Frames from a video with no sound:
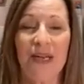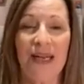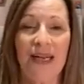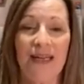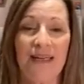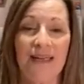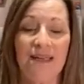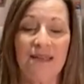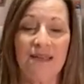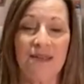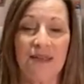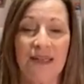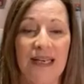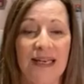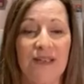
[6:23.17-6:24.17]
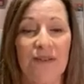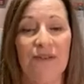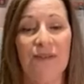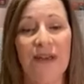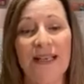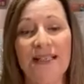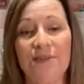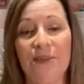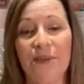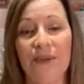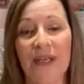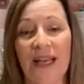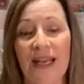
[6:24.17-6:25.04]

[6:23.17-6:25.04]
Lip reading: and connect on Facebook,